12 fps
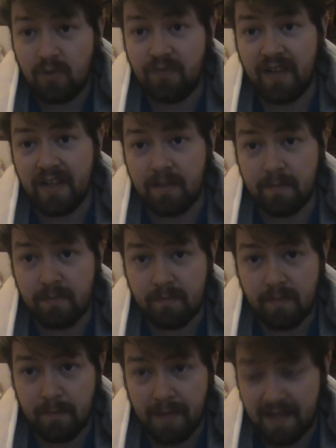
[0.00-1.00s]
you fight them
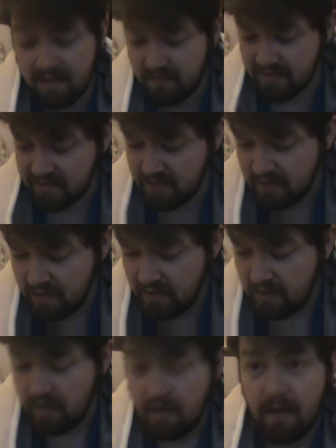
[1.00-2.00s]
in battles.
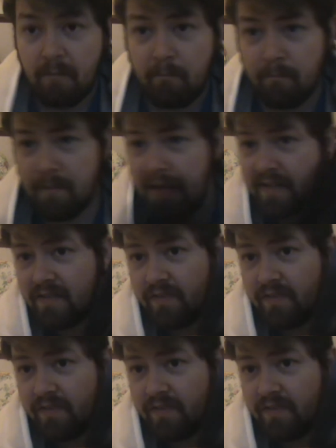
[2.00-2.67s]
Mass